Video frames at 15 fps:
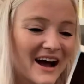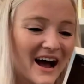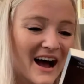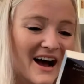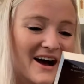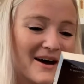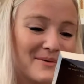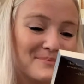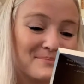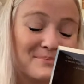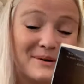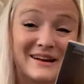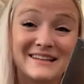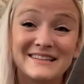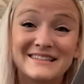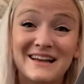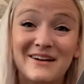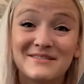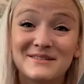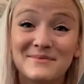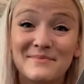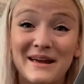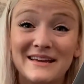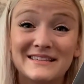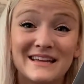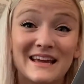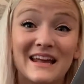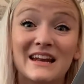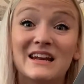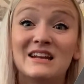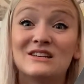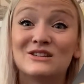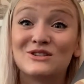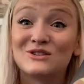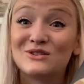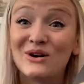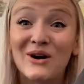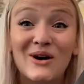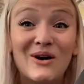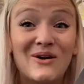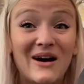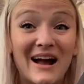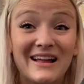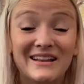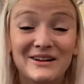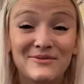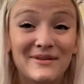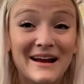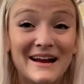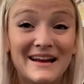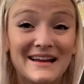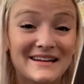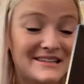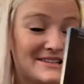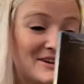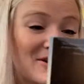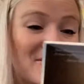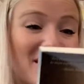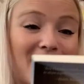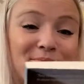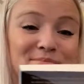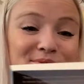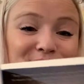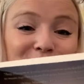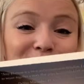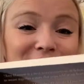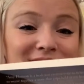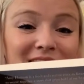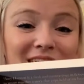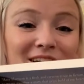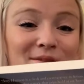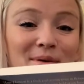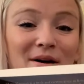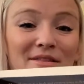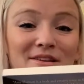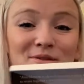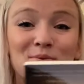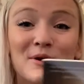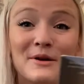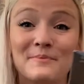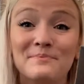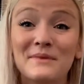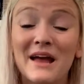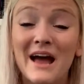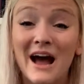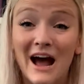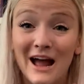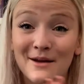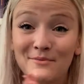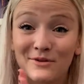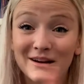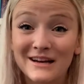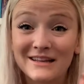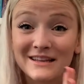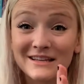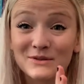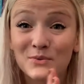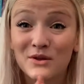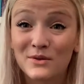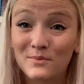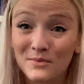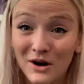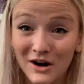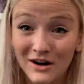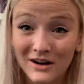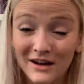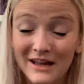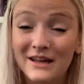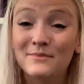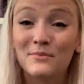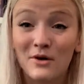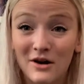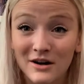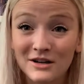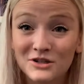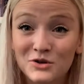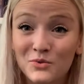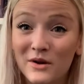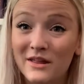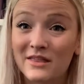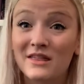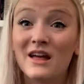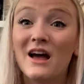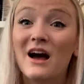but it sounds amazing and it is so highly rated. So I'm so excited about this one. I'm reading this with in March with